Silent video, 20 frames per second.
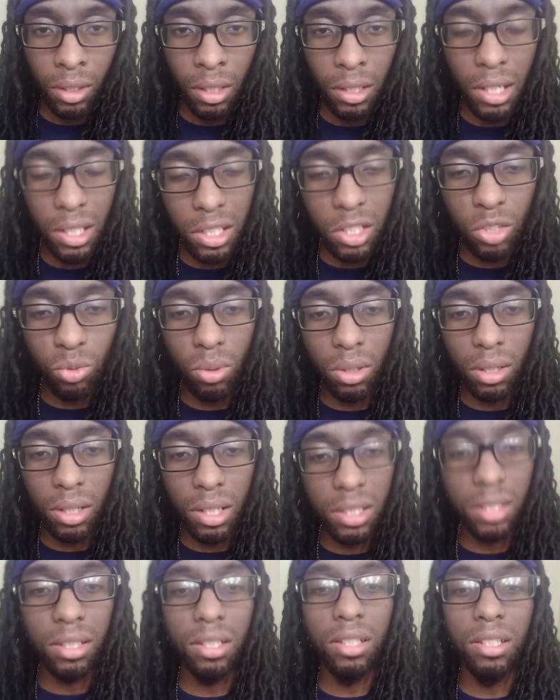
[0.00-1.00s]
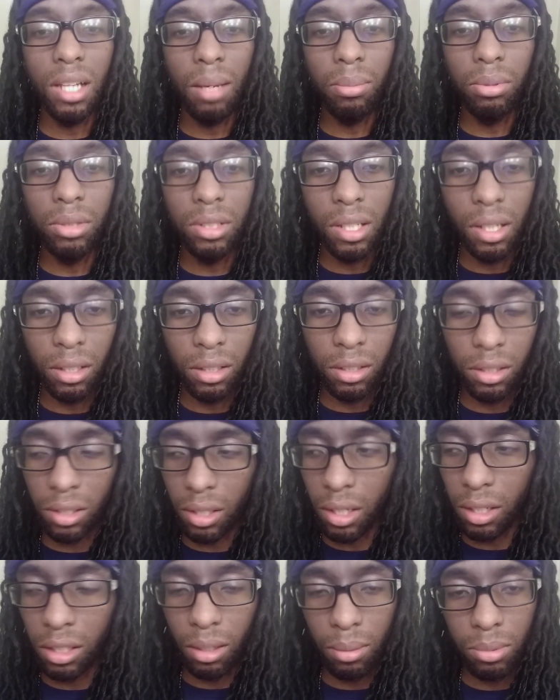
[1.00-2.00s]
This is the type of thing
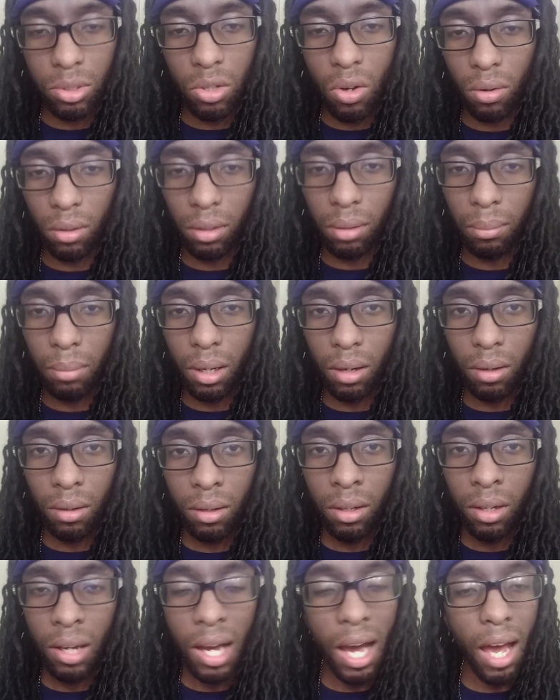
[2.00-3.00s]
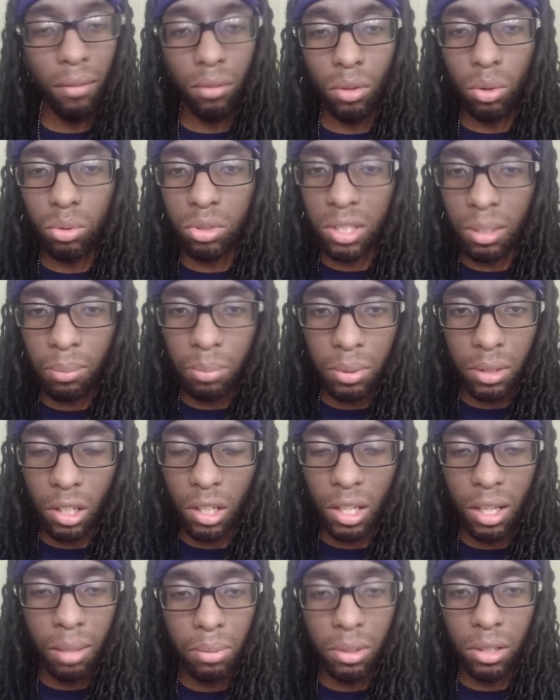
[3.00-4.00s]
that I'm talking about. I have no sympathy
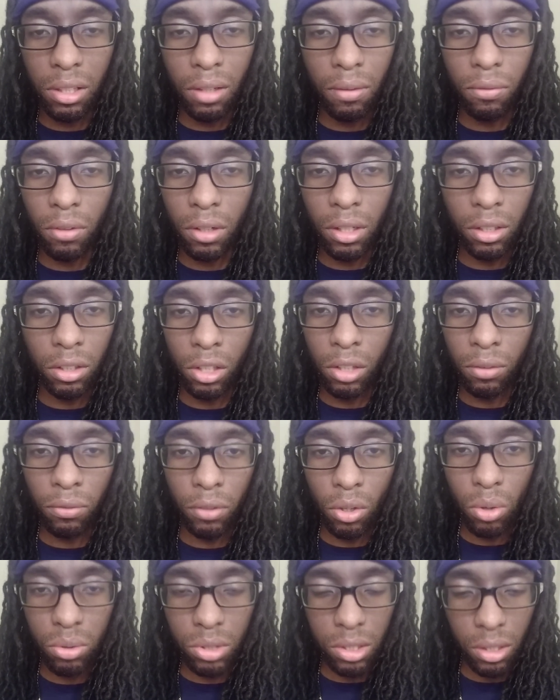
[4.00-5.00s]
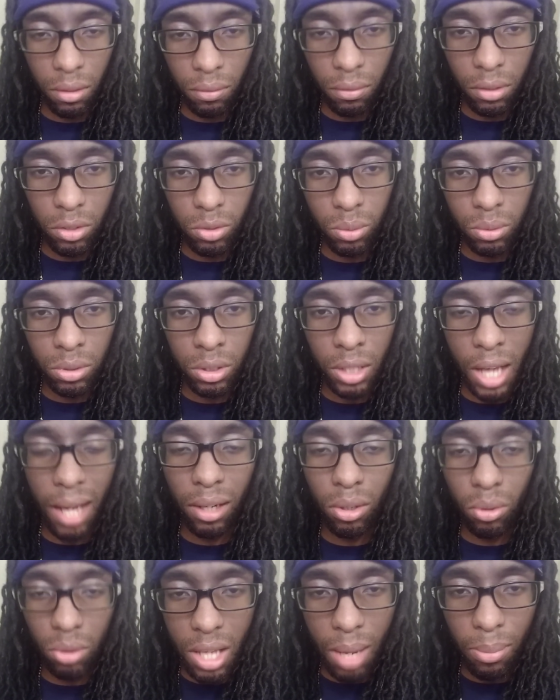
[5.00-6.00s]
or empathy for those individuals. I
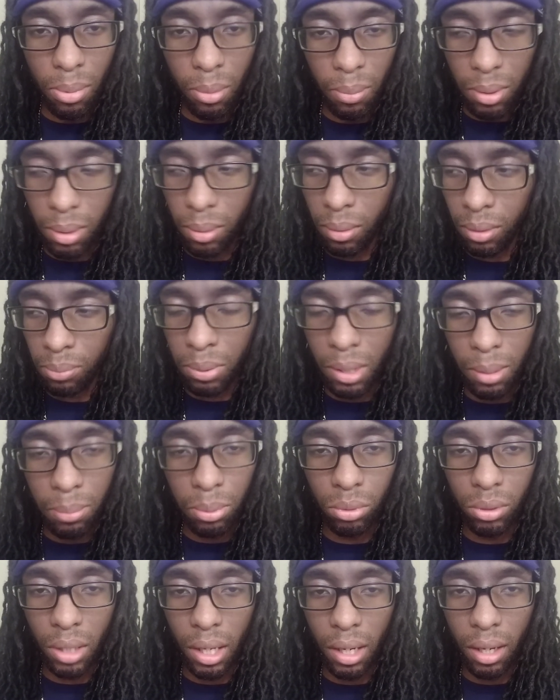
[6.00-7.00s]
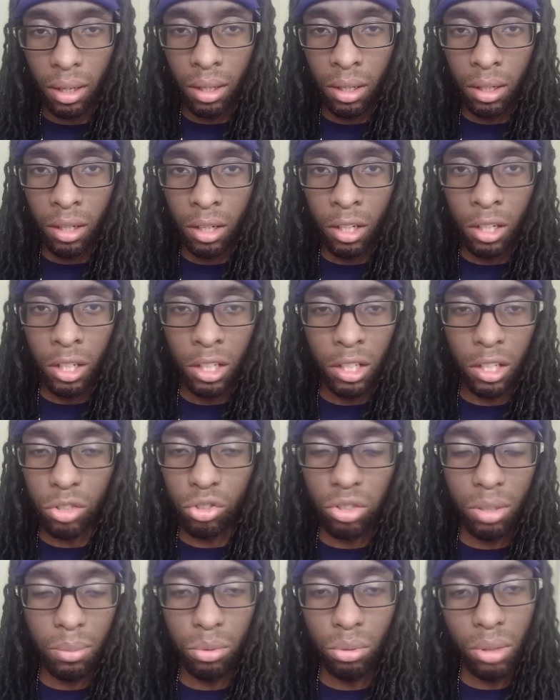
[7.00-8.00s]
know the type of people that
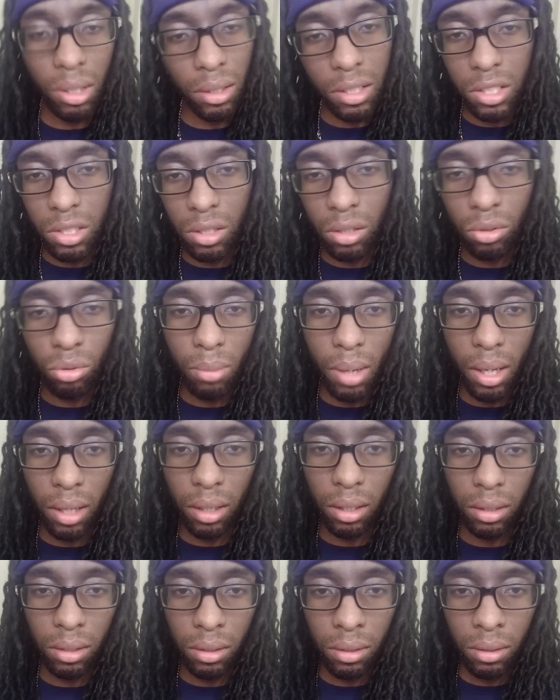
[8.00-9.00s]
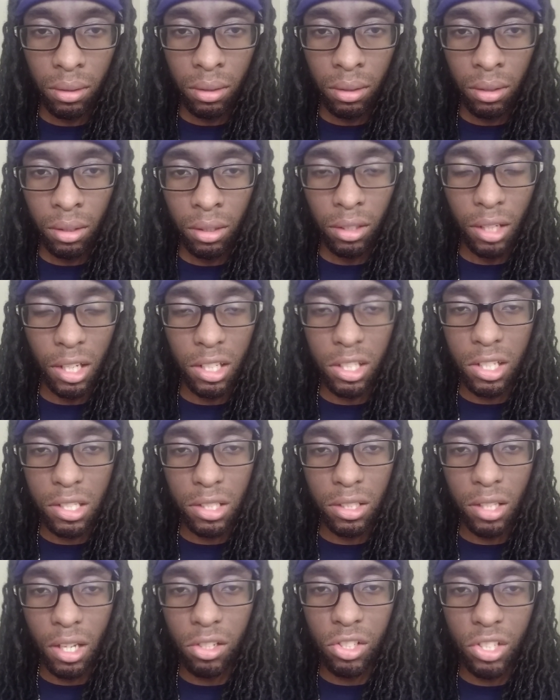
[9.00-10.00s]
contribute nothing to humanity.
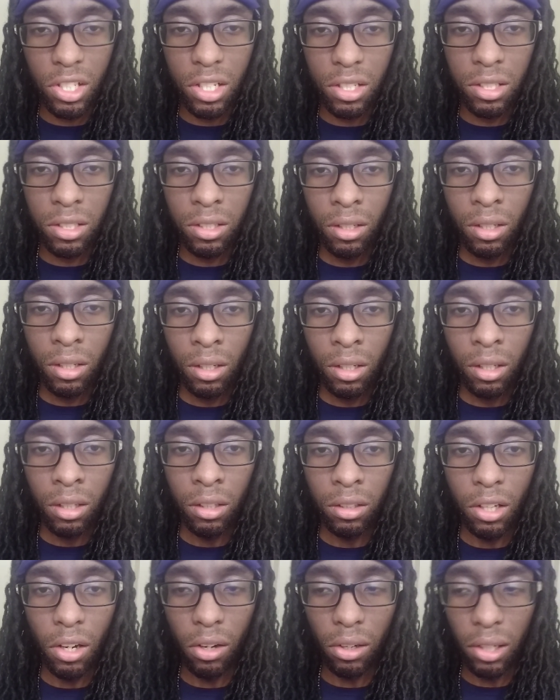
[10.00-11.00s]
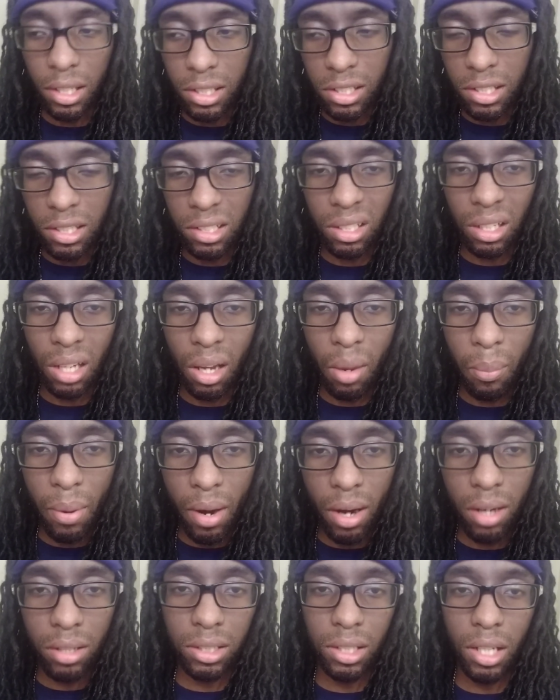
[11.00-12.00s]
They're leeches and they're
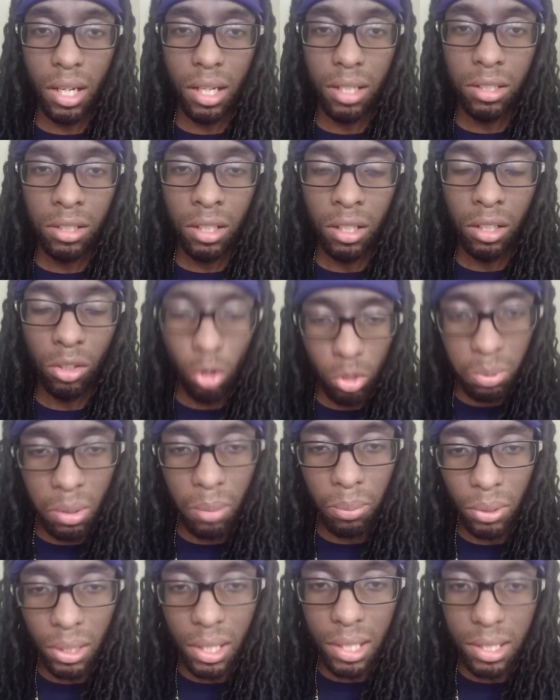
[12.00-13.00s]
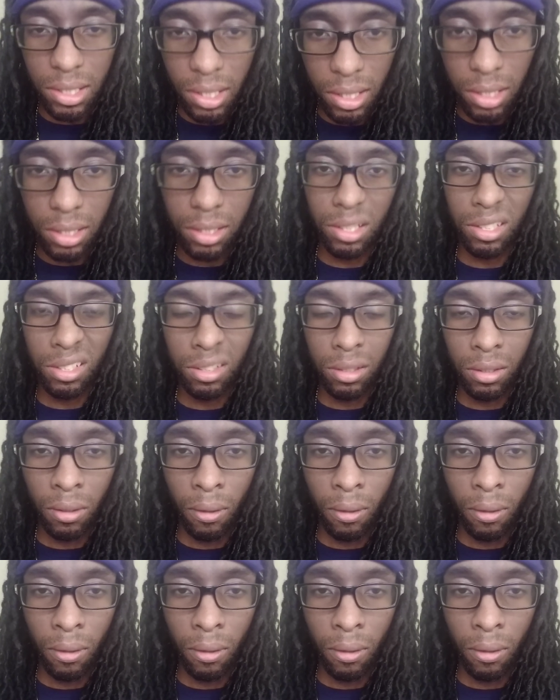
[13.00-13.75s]
parasites. Those people exist.